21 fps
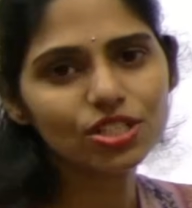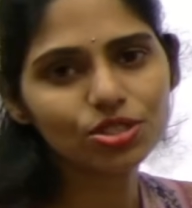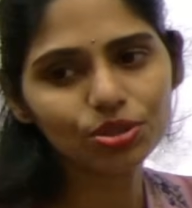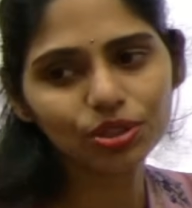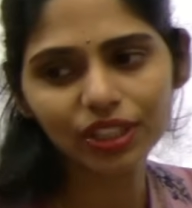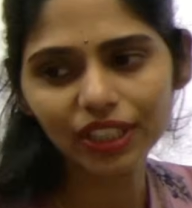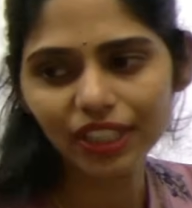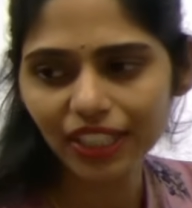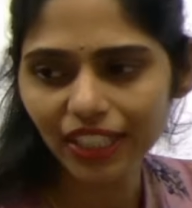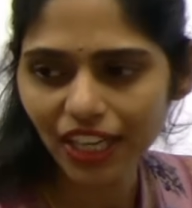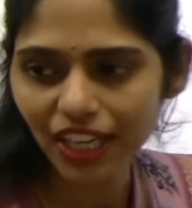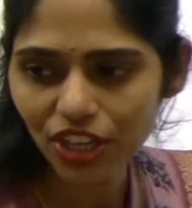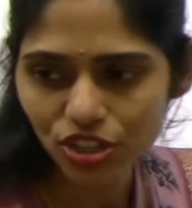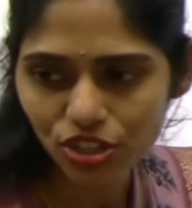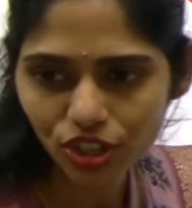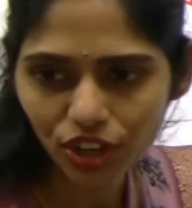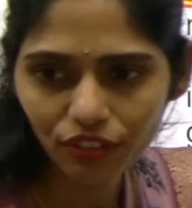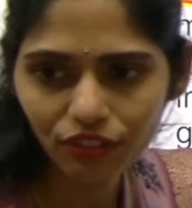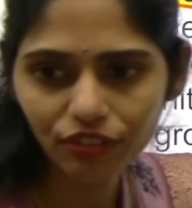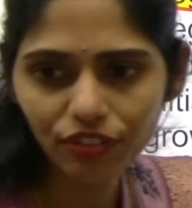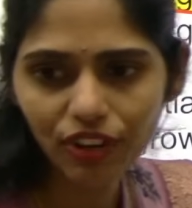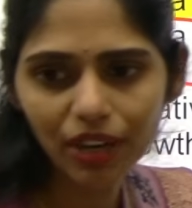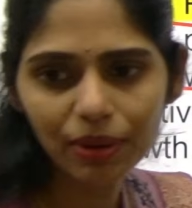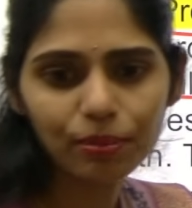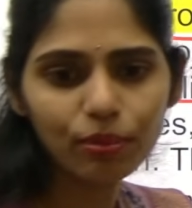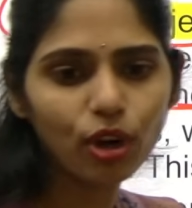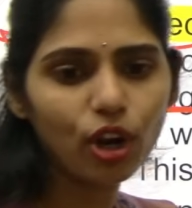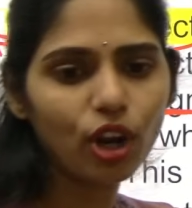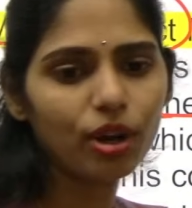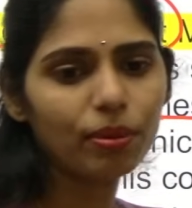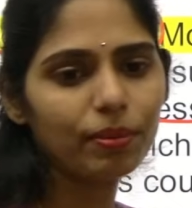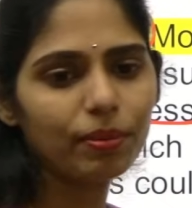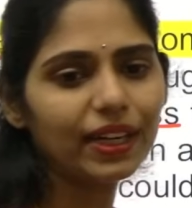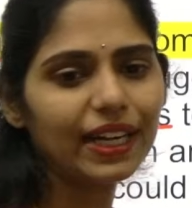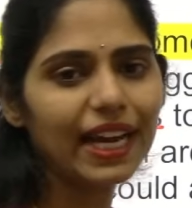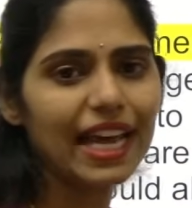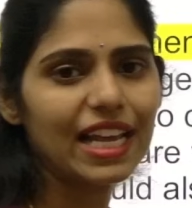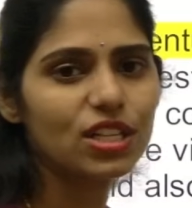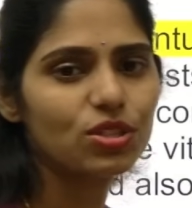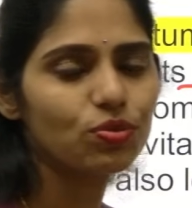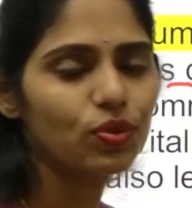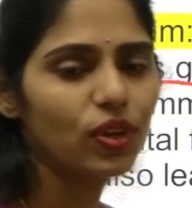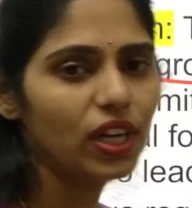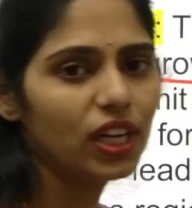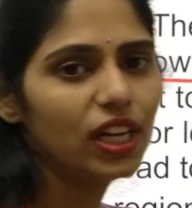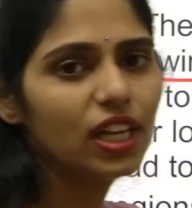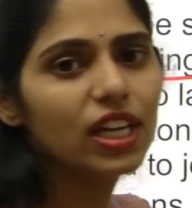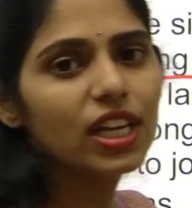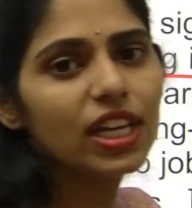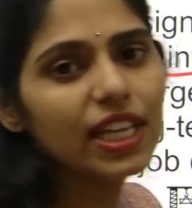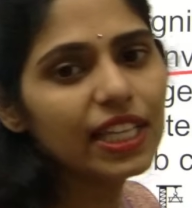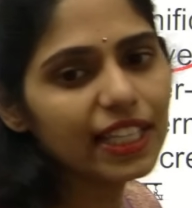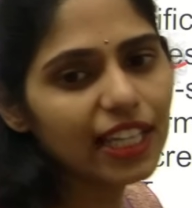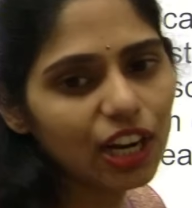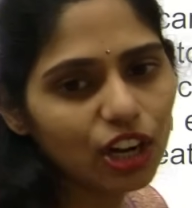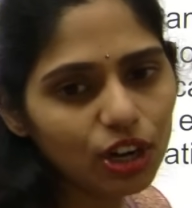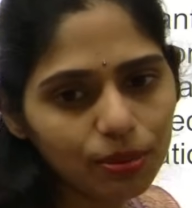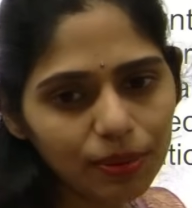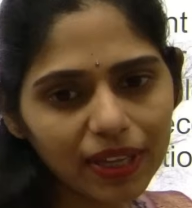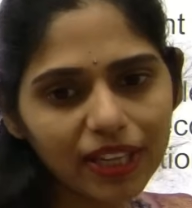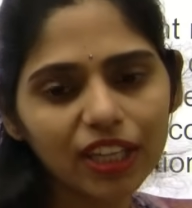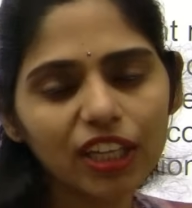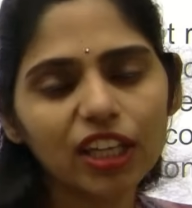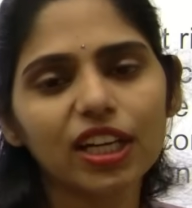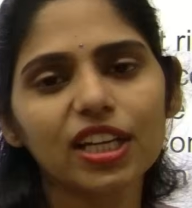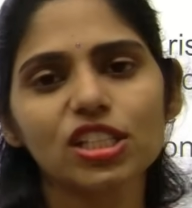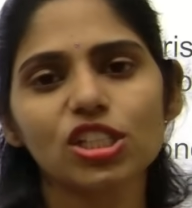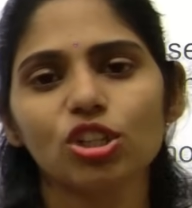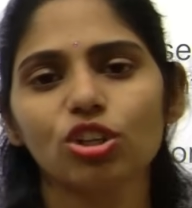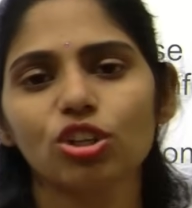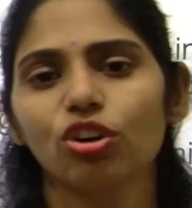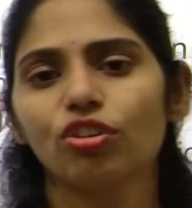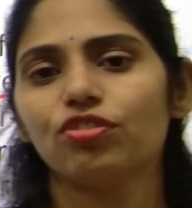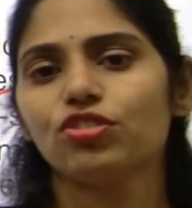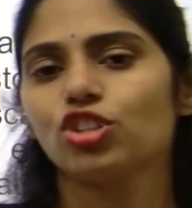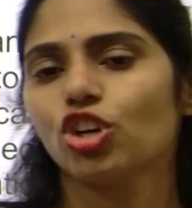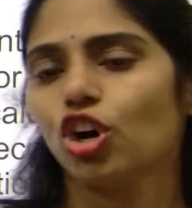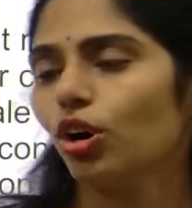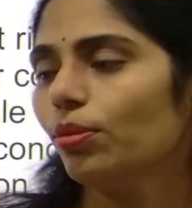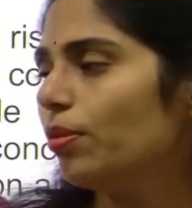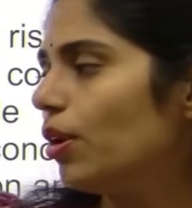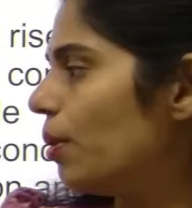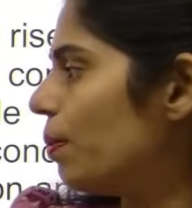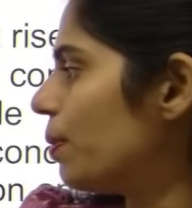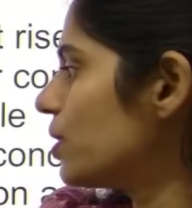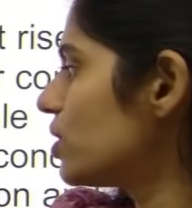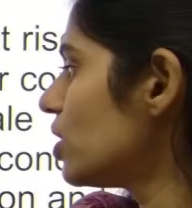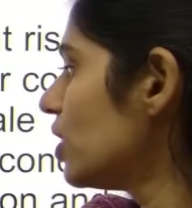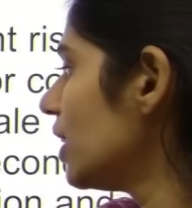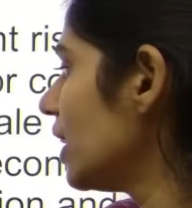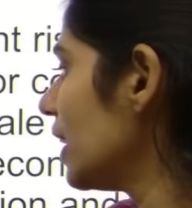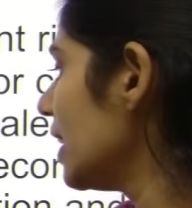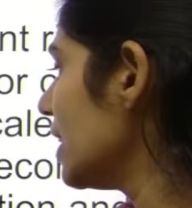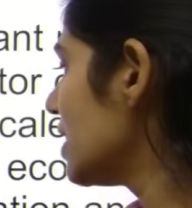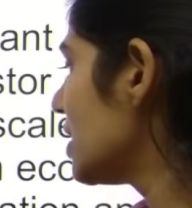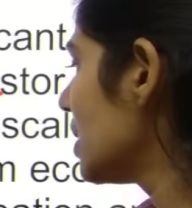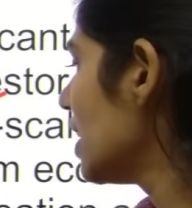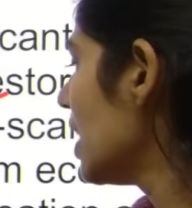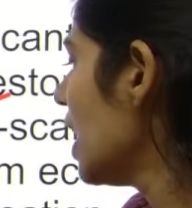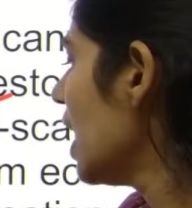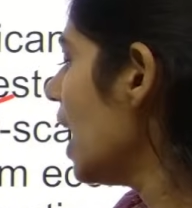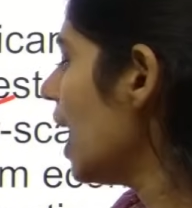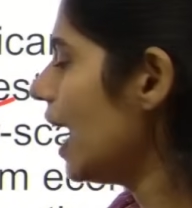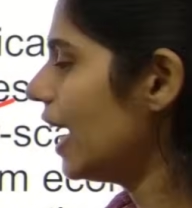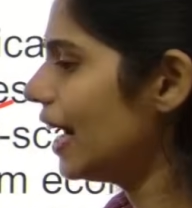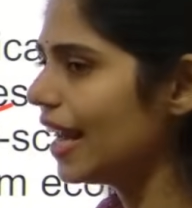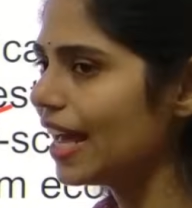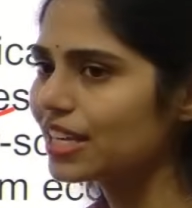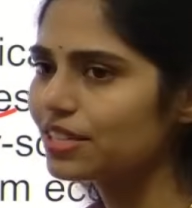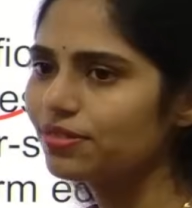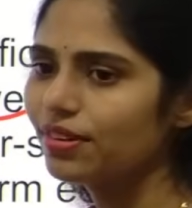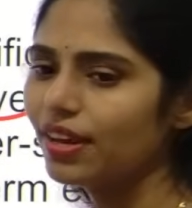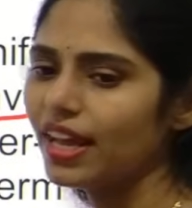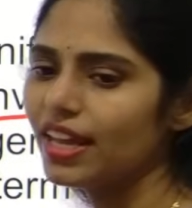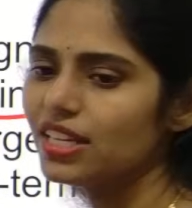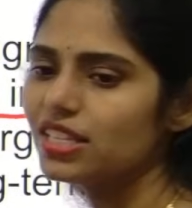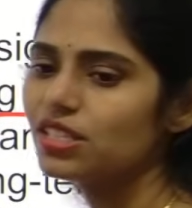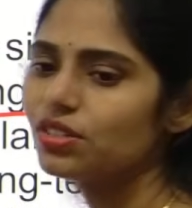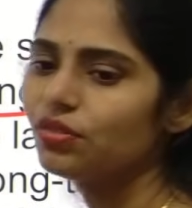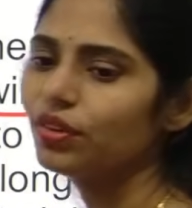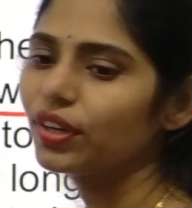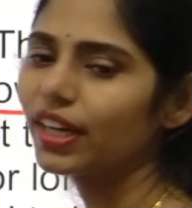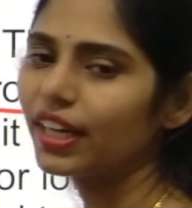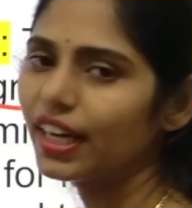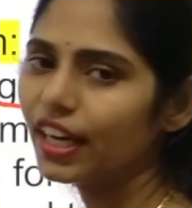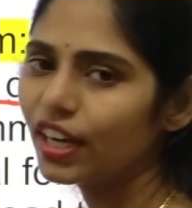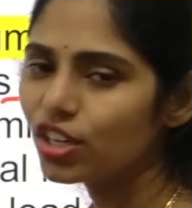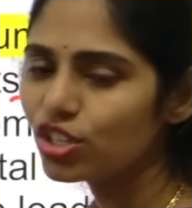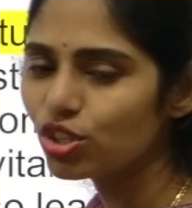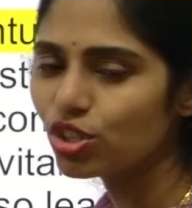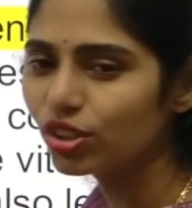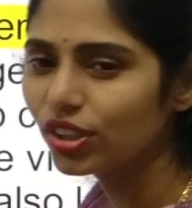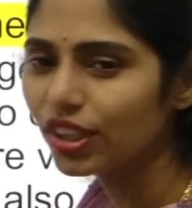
to the creation of employment as well. There will be increasing of job opportunities, and as well as we can ensure the